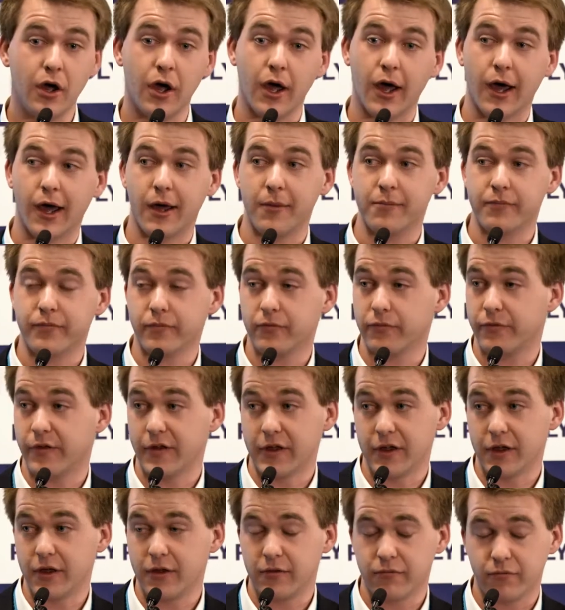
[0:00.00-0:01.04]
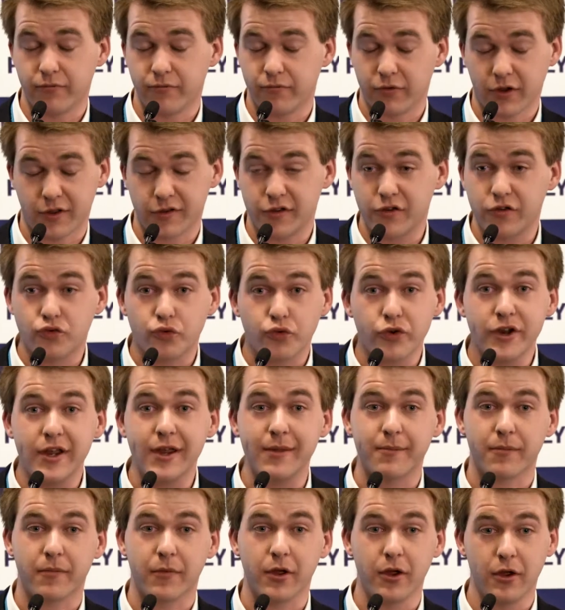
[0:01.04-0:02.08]
Um, the
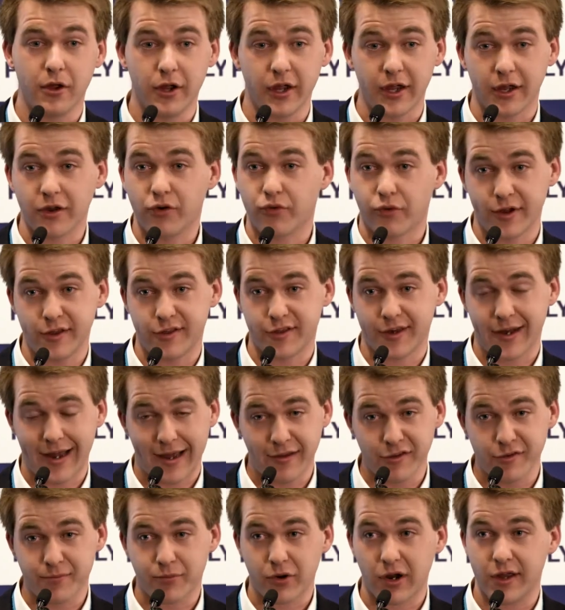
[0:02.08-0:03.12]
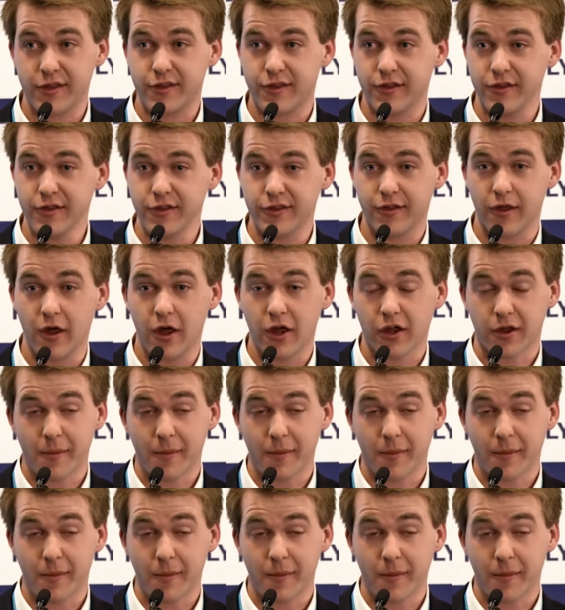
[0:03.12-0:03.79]
extreme increase in house prices,